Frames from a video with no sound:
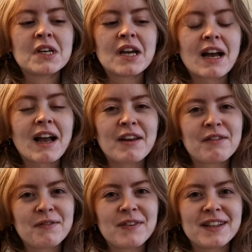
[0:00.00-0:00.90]
I kind of
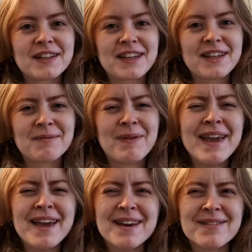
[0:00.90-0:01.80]
feel like
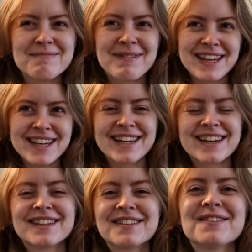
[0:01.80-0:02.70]
making
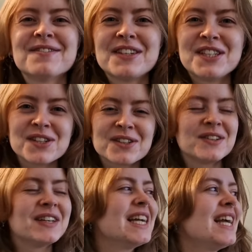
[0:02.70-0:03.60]
a little video.
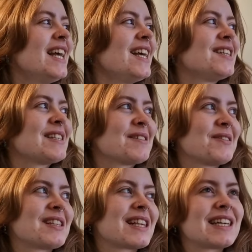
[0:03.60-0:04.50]
It
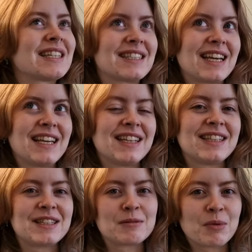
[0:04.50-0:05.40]
snowed last night and
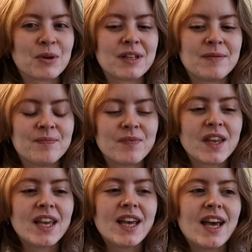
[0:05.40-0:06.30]
this morning,
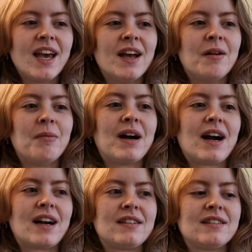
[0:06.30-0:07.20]

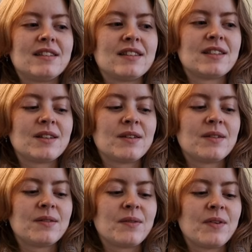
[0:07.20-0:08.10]
and
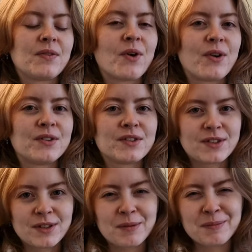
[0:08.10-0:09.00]
we've got
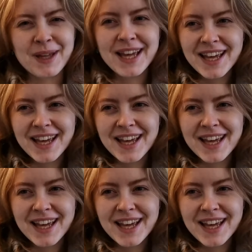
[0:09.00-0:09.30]
some